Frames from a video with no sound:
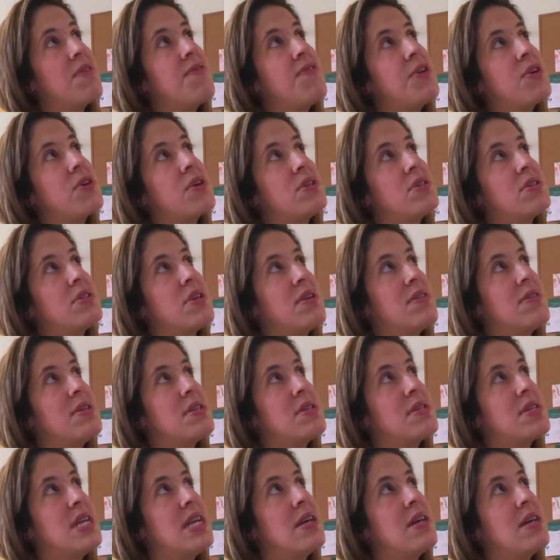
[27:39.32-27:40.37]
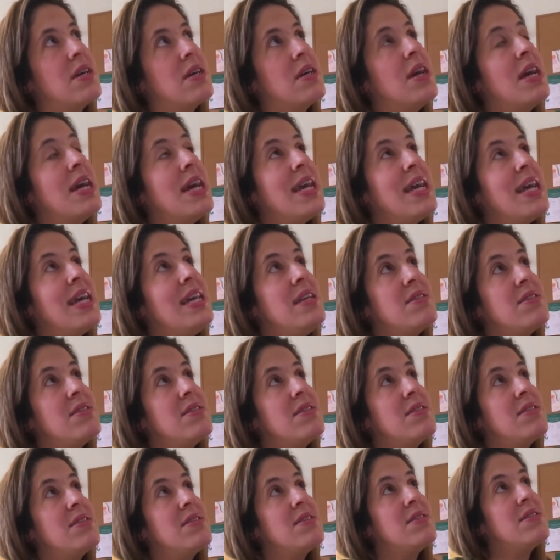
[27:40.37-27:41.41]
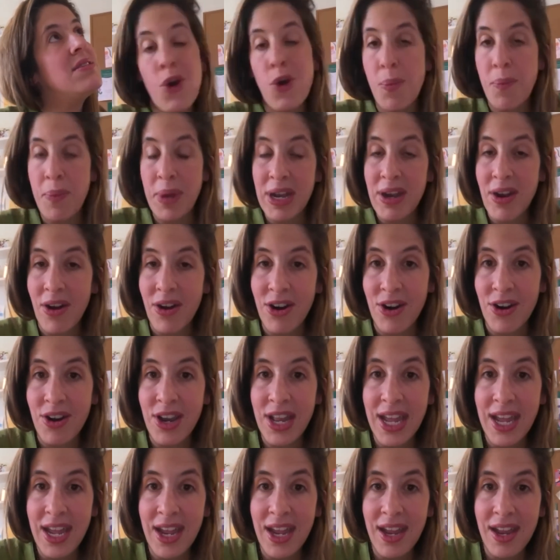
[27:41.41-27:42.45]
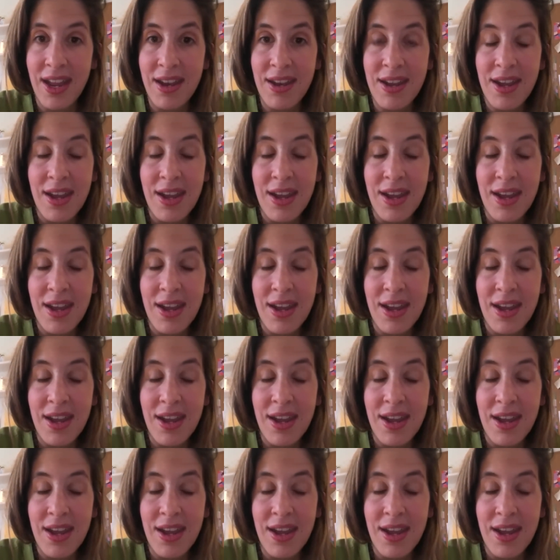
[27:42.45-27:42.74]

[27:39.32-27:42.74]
focused on this year is our open hearted